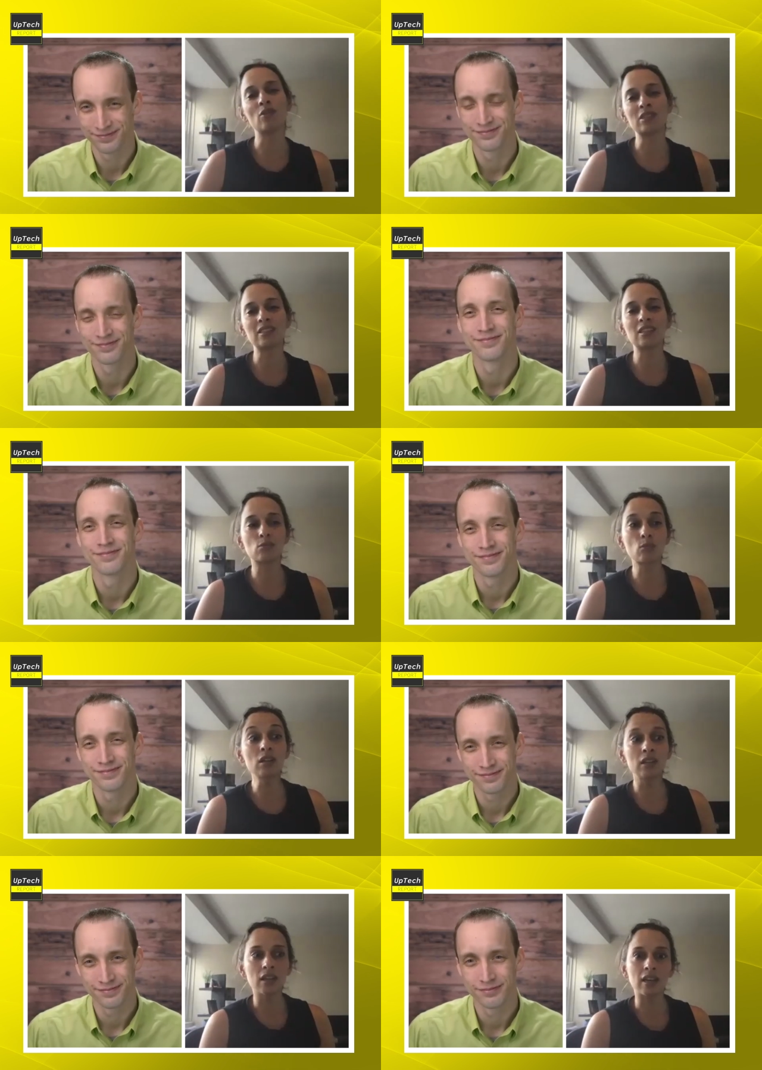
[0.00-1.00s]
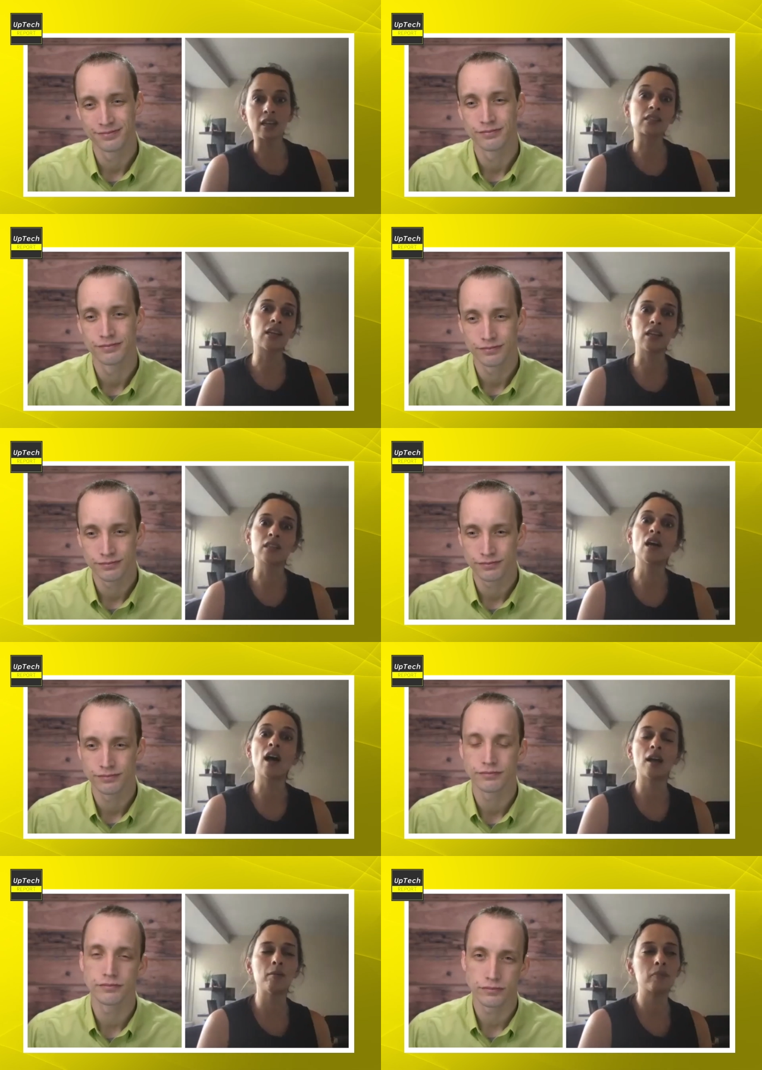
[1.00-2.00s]
Speaker 1: it's it's really an exciting
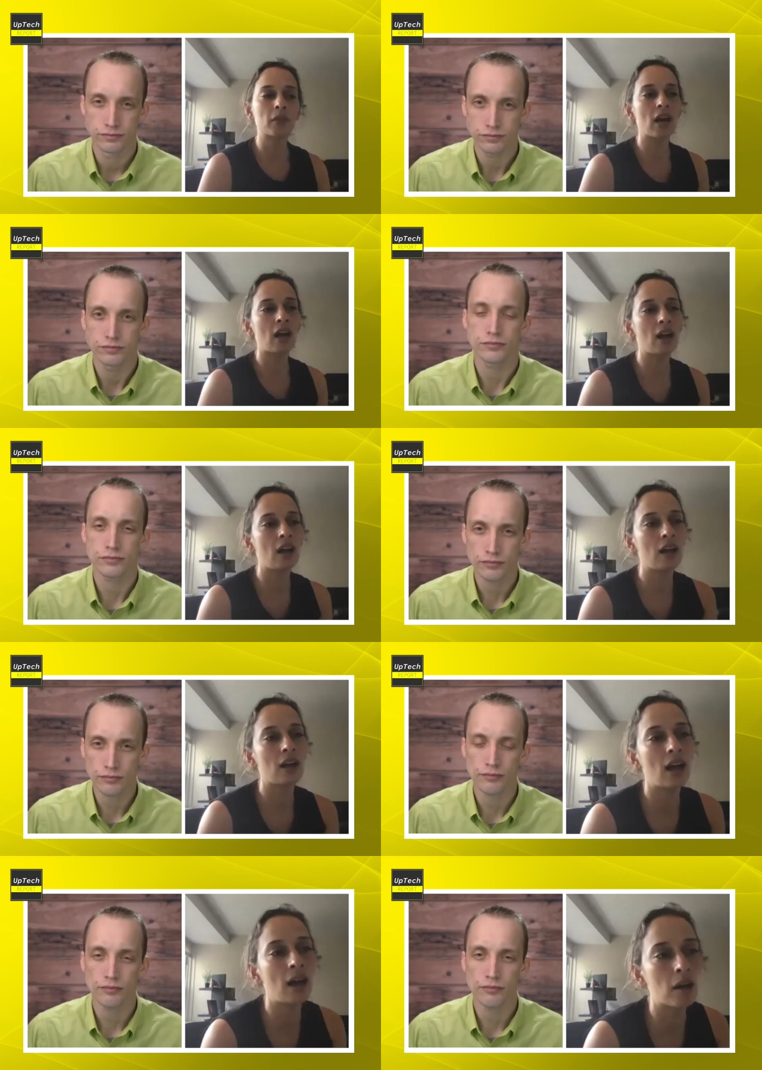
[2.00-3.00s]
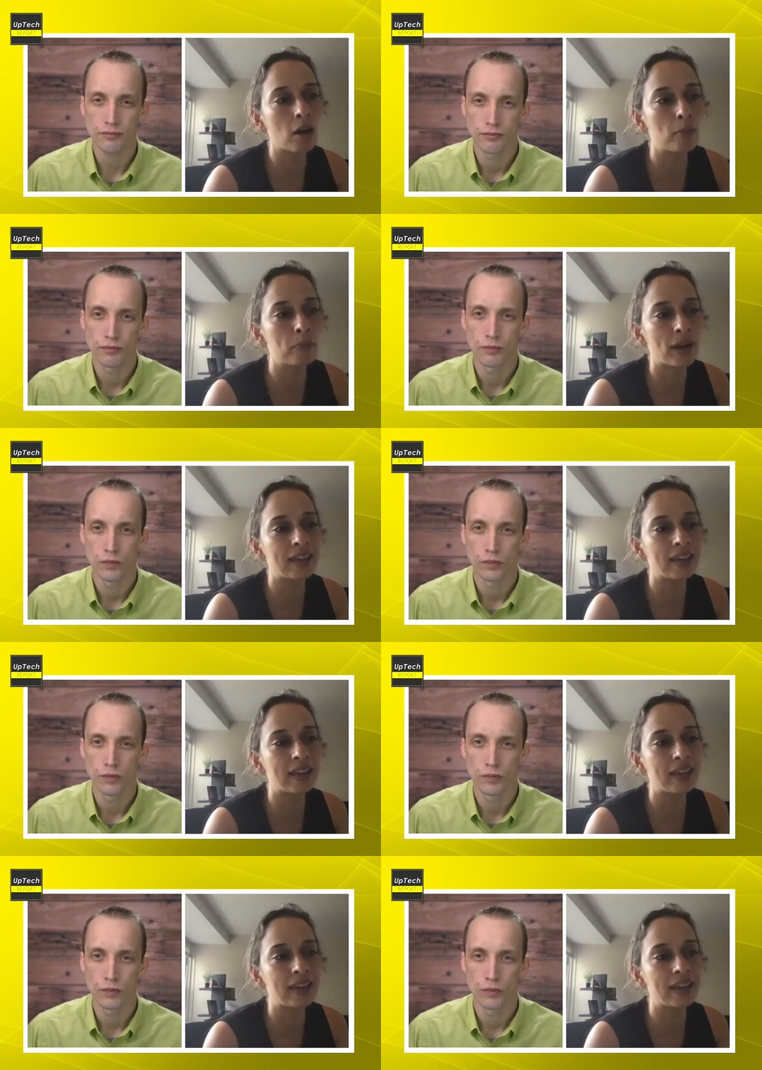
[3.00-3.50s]
time, uh, uh, but